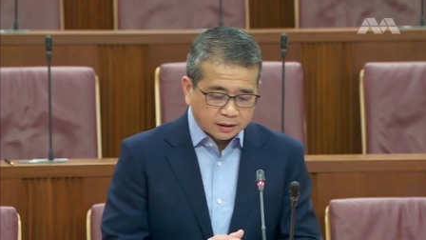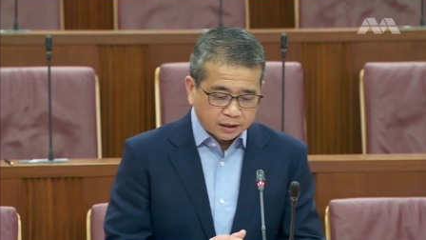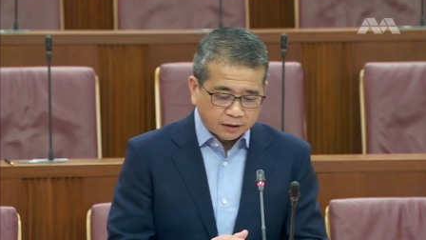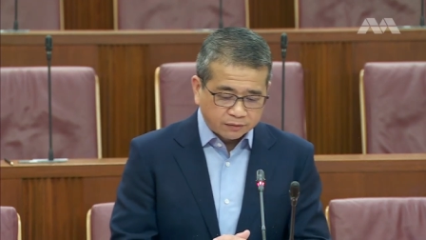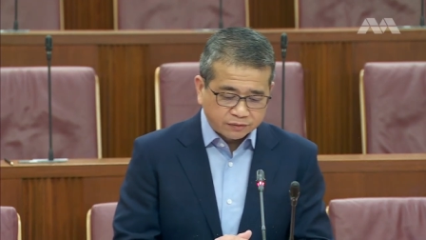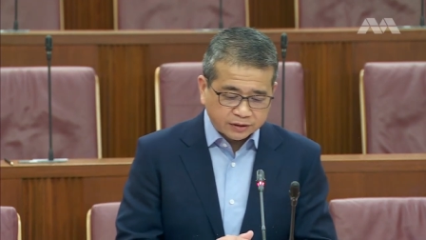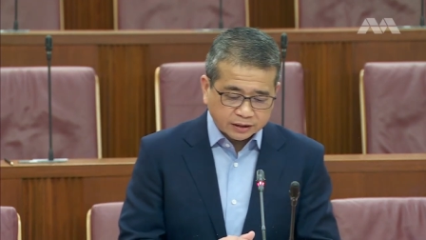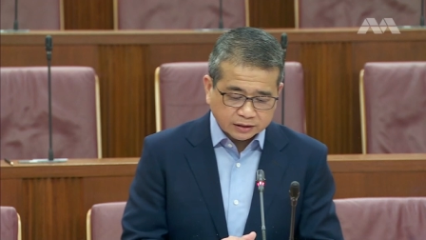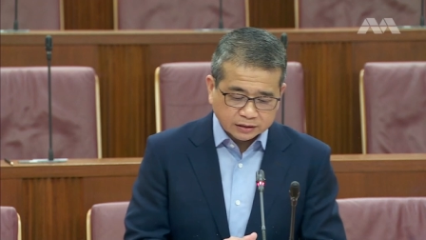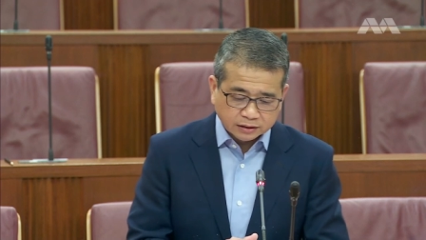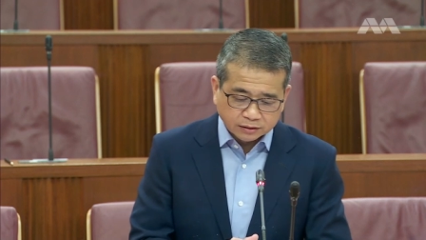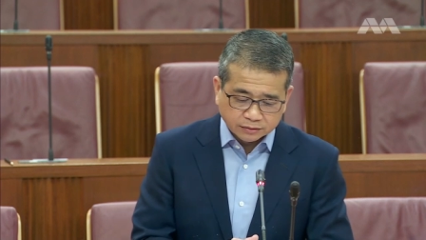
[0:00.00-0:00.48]

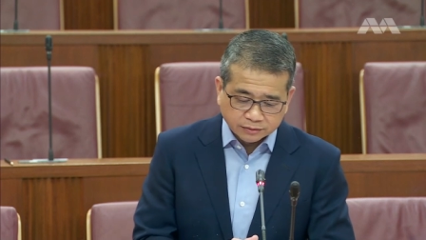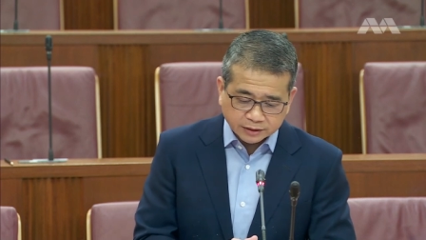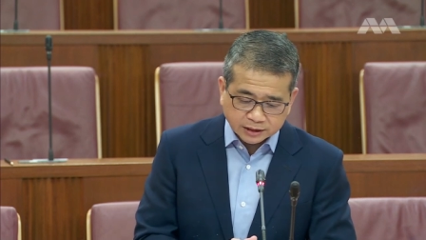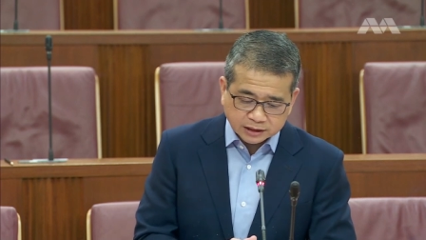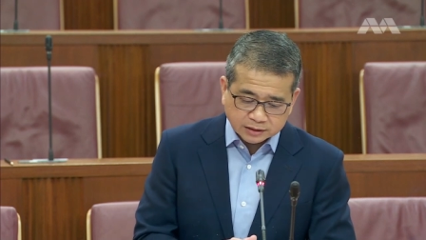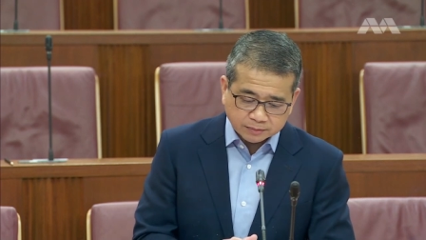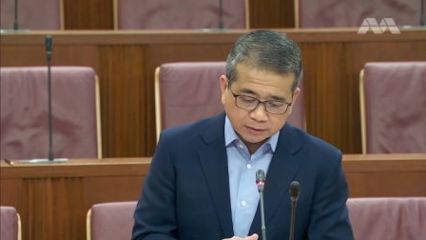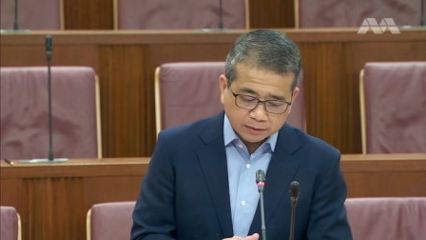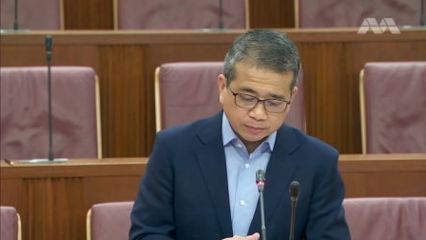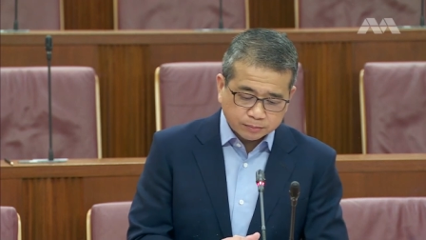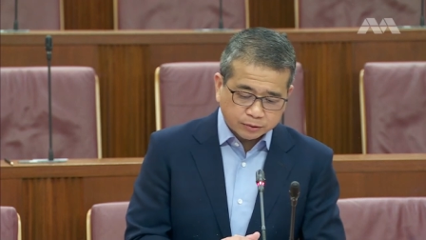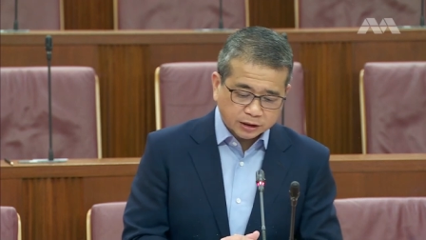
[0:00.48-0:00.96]
If there's a
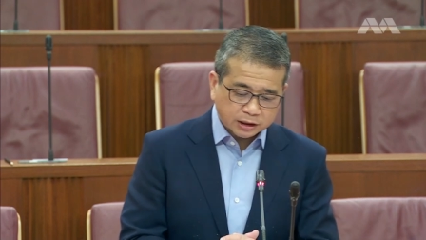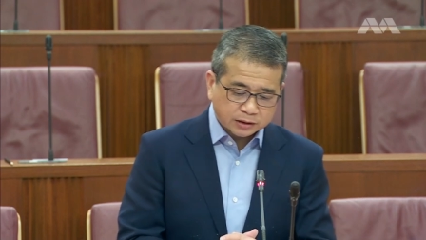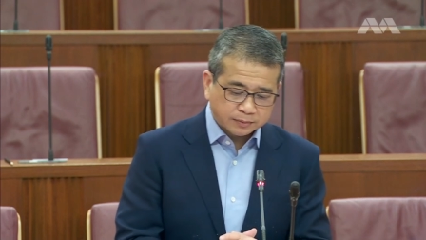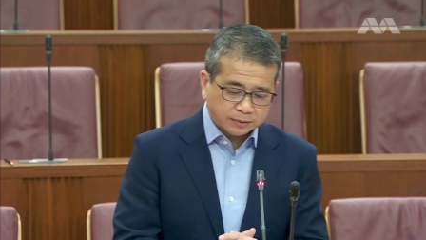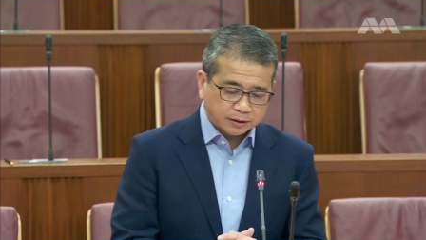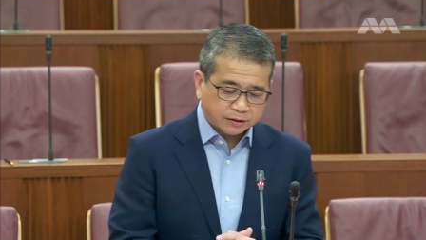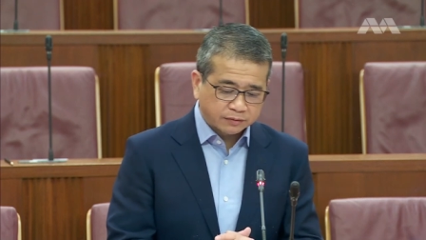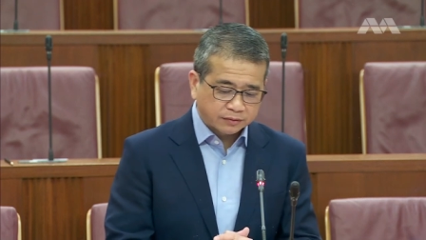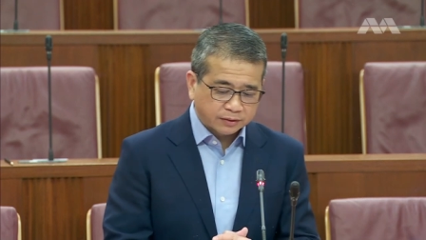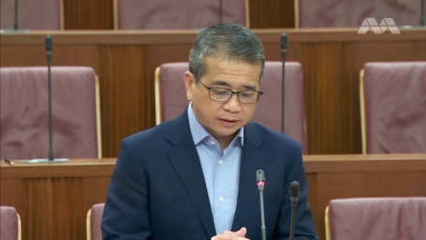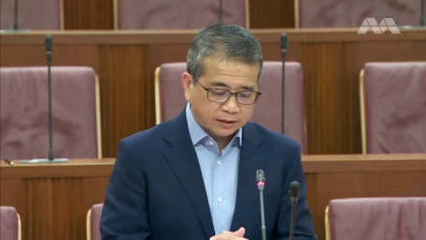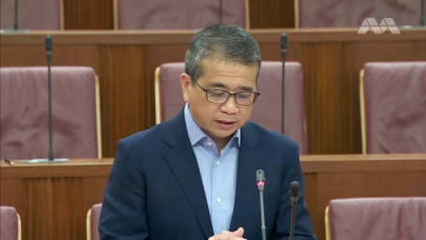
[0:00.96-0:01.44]
reasonable
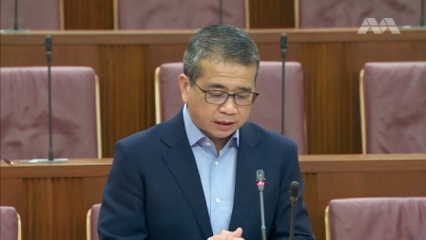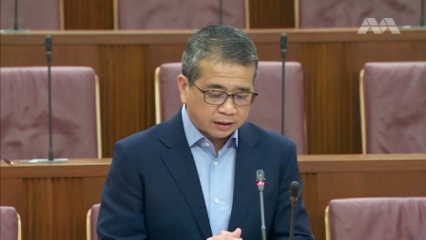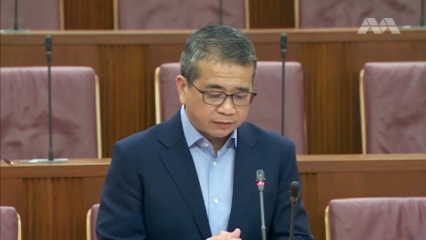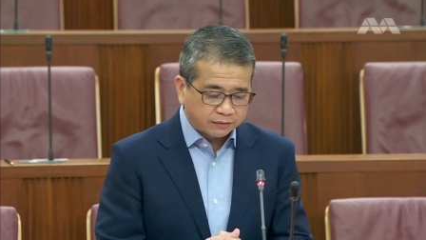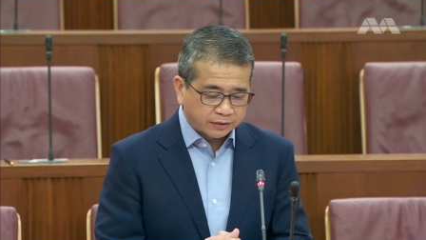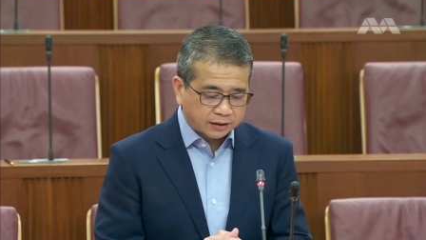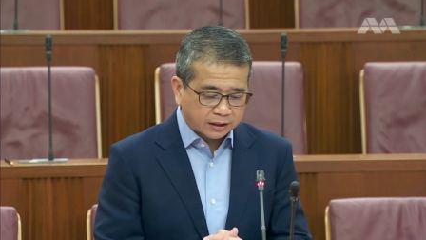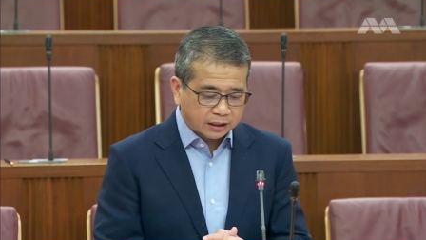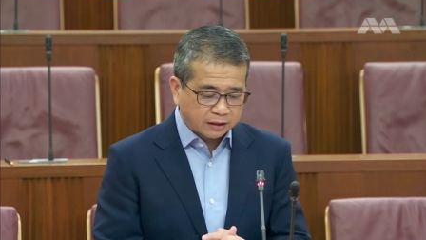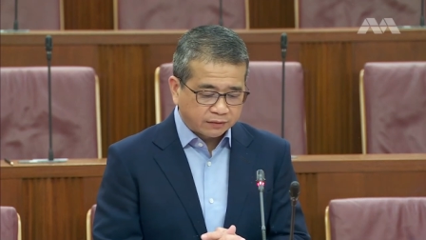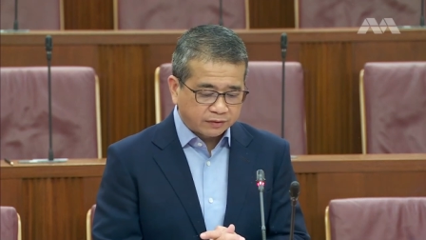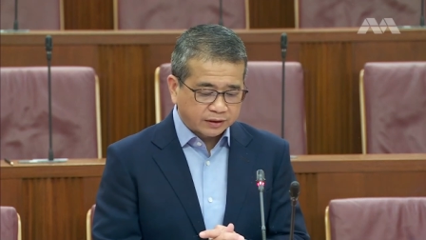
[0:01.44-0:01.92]
prospect of the
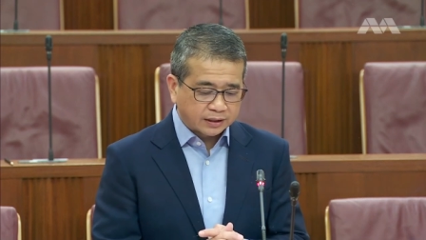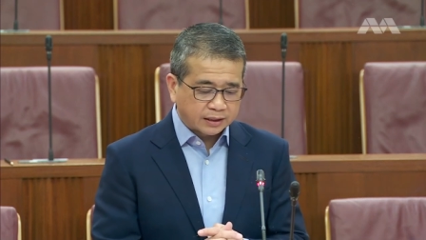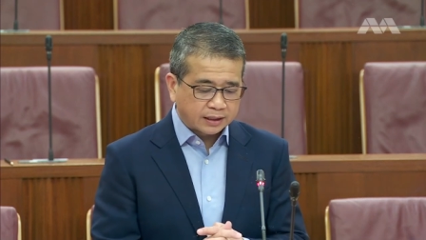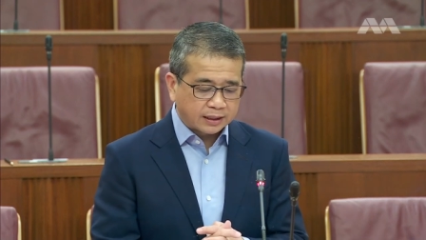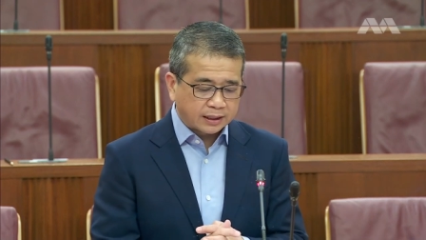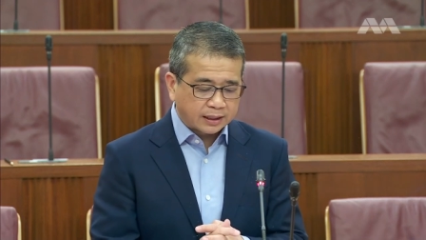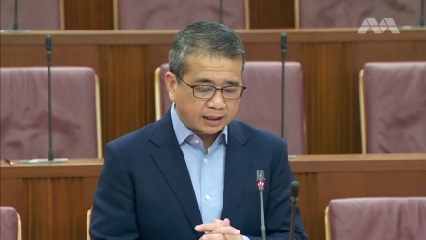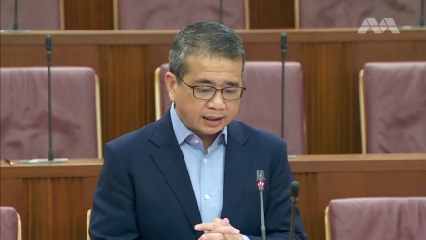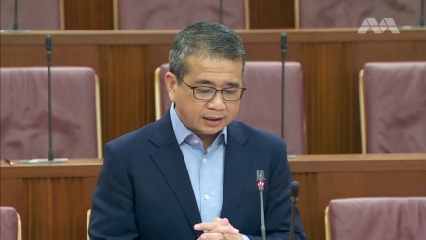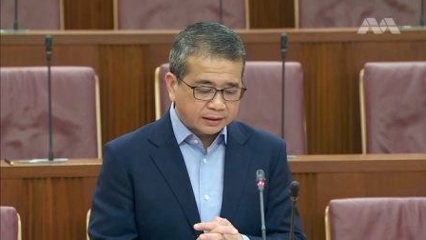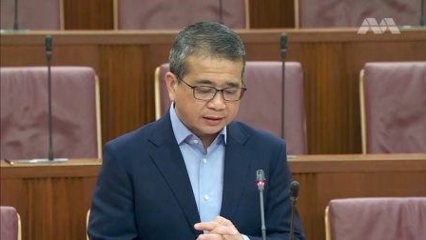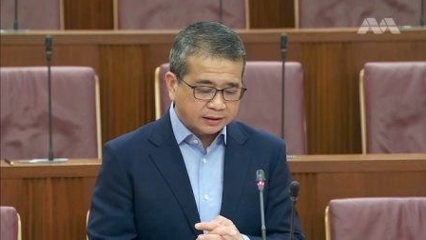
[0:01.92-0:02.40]
client recovering a
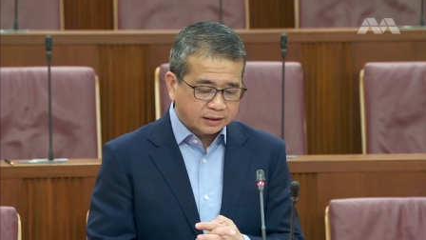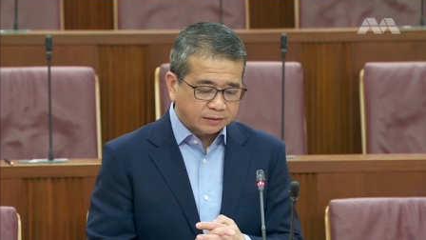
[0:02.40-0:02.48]
higher